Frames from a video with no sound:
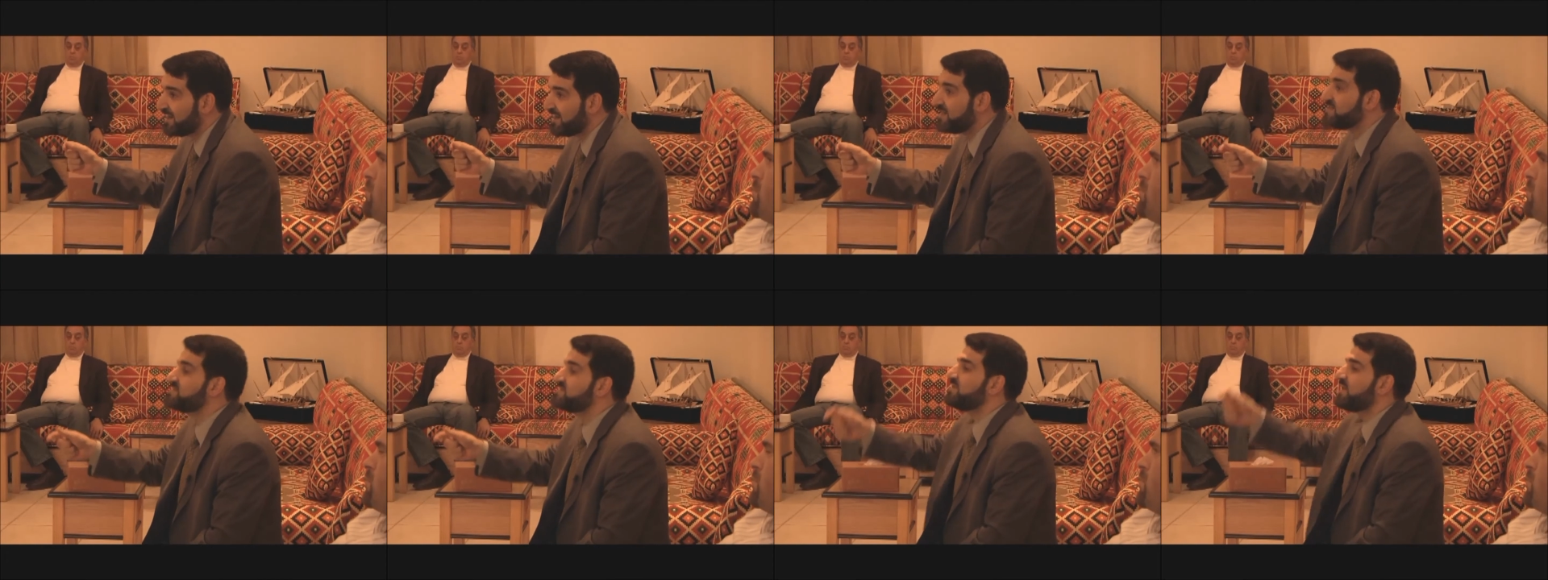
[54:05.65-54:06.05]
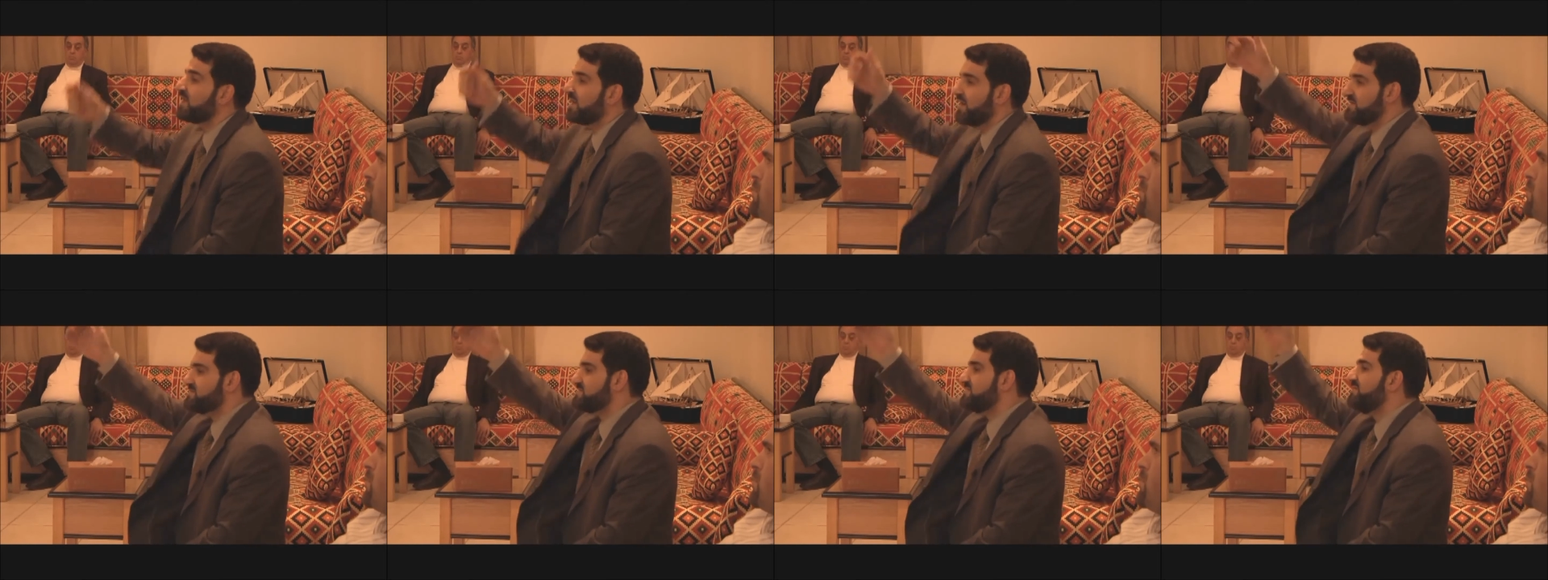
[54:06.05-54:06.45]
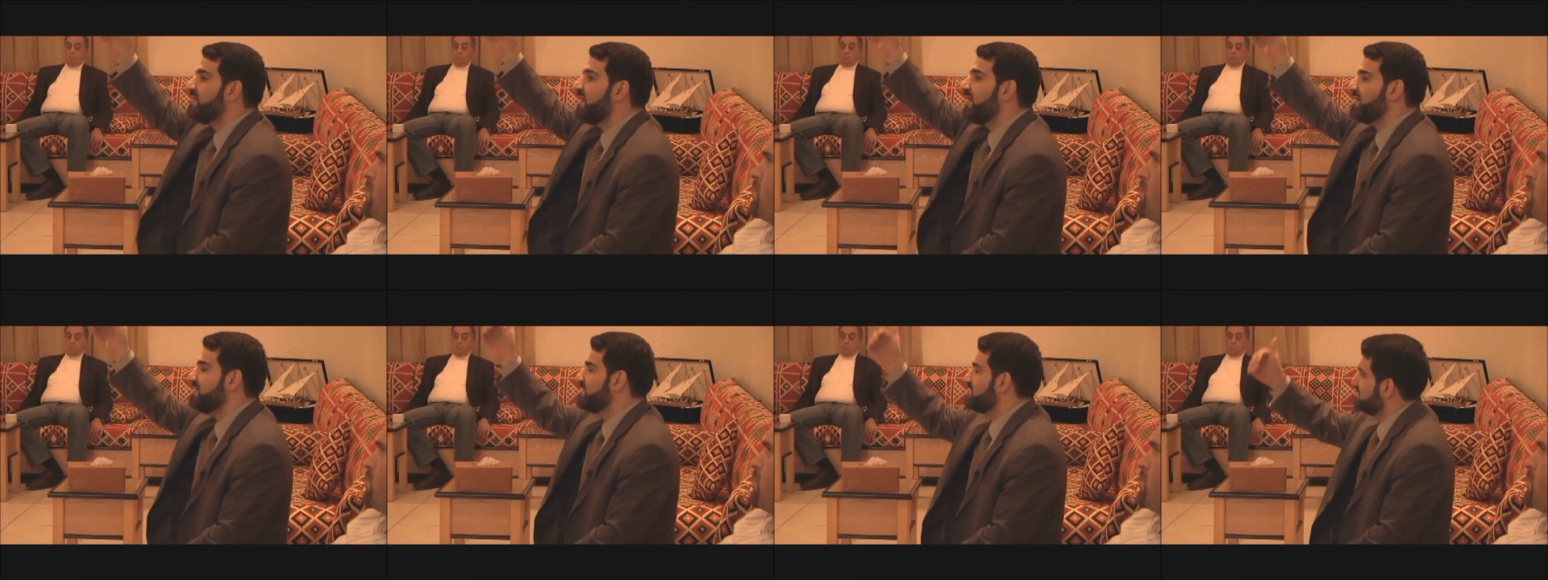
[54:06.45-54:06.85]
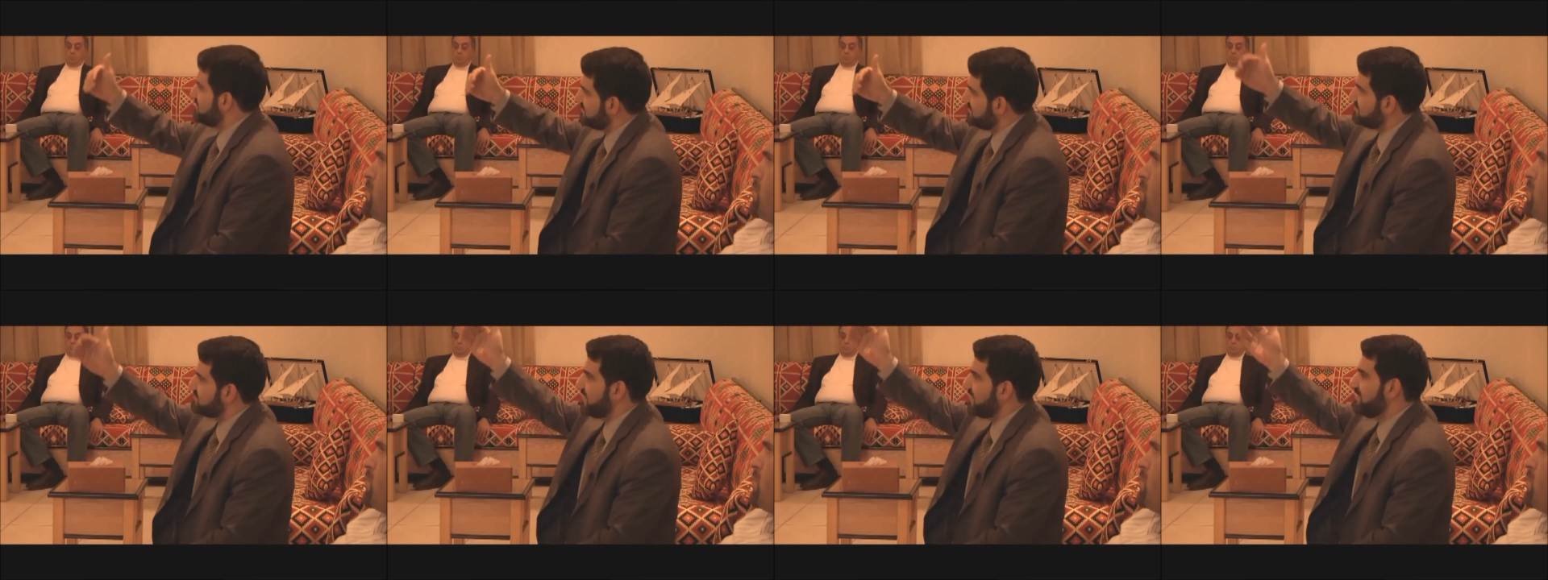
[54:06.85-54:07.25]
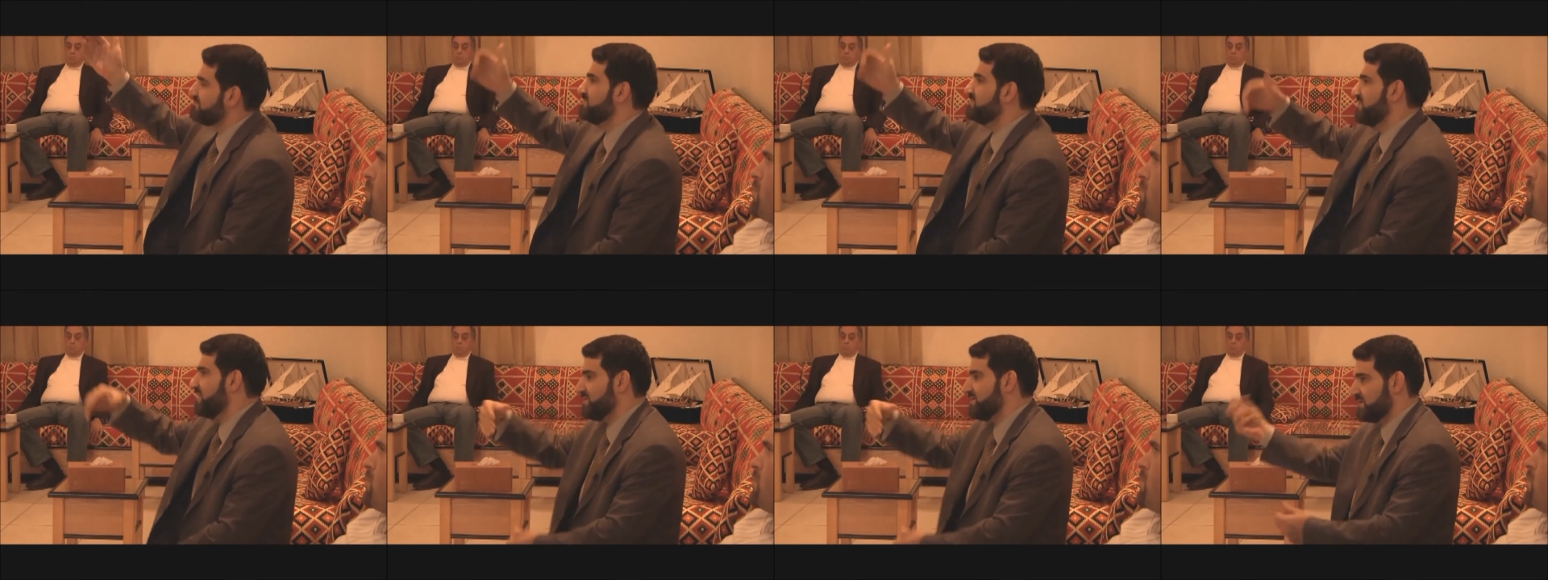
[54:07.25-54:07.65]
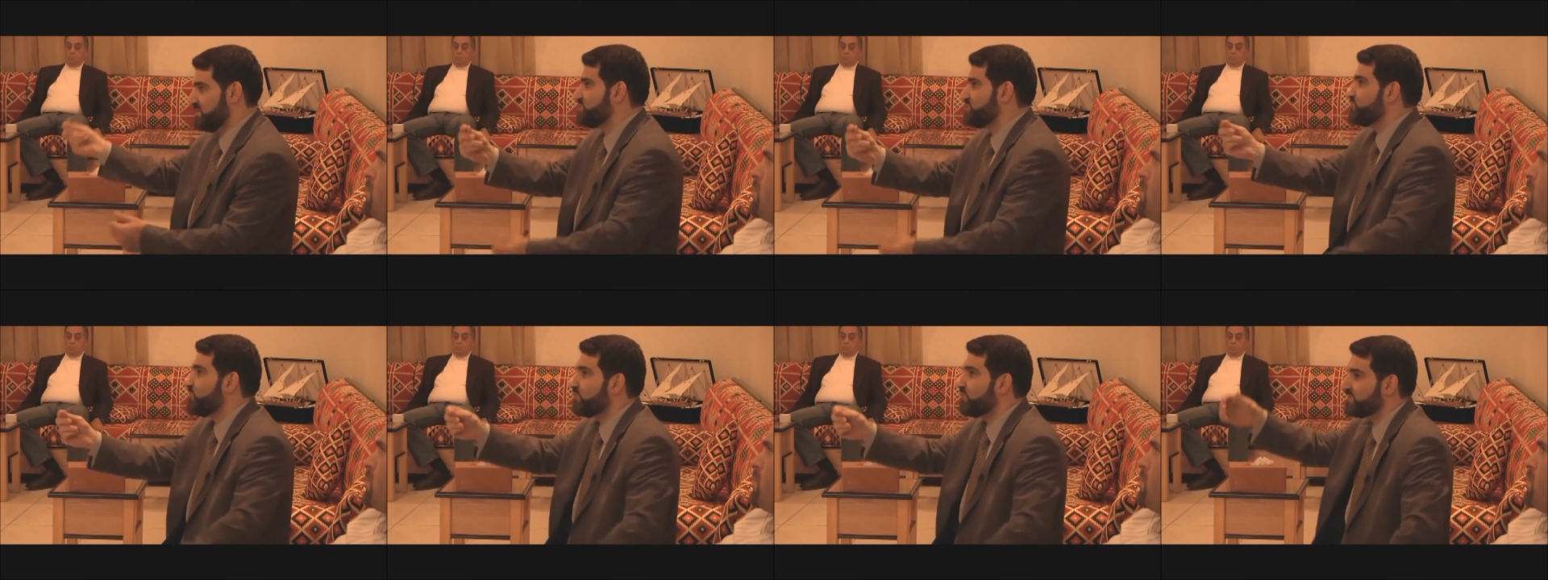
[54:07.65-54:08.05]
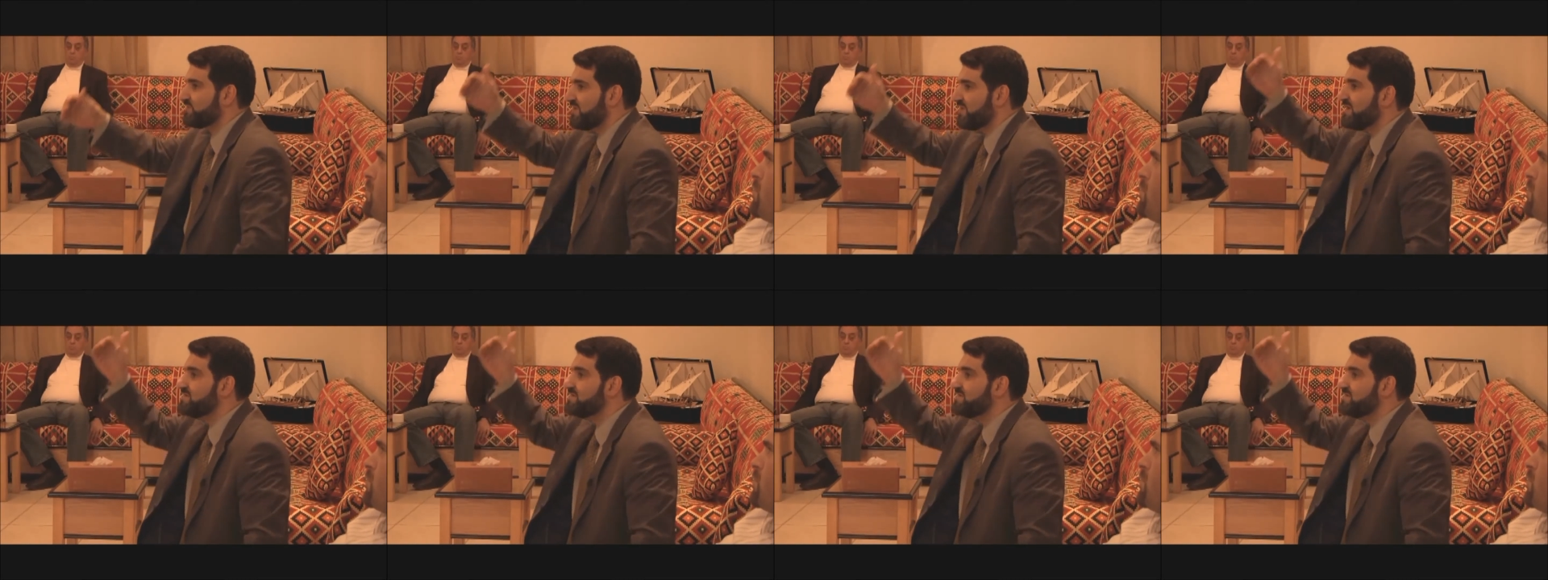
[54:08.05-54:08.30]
It's 9, in short,